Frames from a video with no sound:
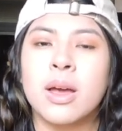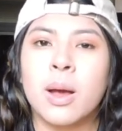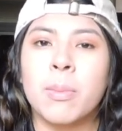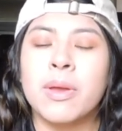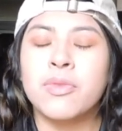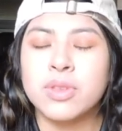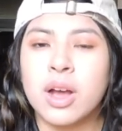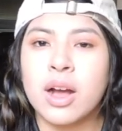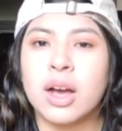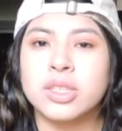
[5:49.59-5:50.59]
Um, if
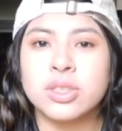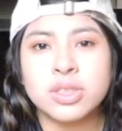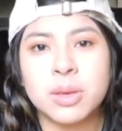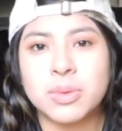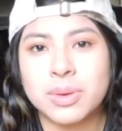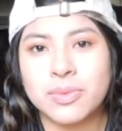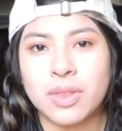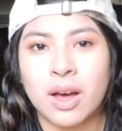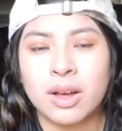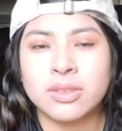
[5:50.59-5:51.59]
not, I'll just keep doing
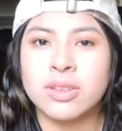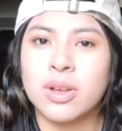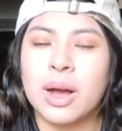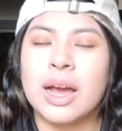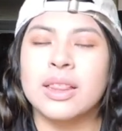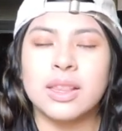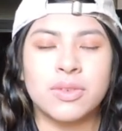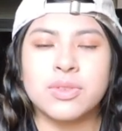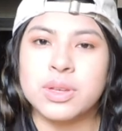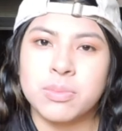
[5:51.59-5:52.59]
vlogs. You know, I
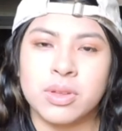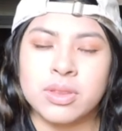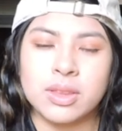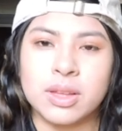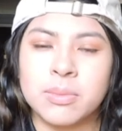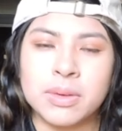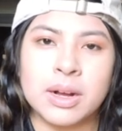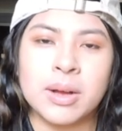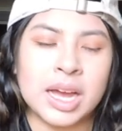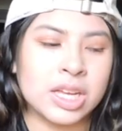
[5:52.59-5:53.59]
love doing both of them.
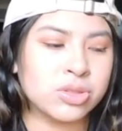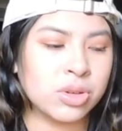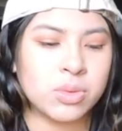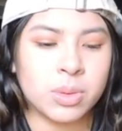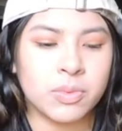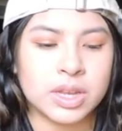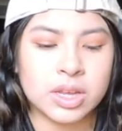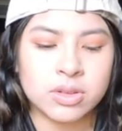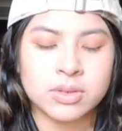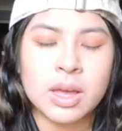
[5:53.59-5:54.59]
Uh, I enjoy doing
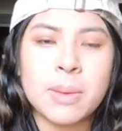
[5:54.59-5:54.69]
videos.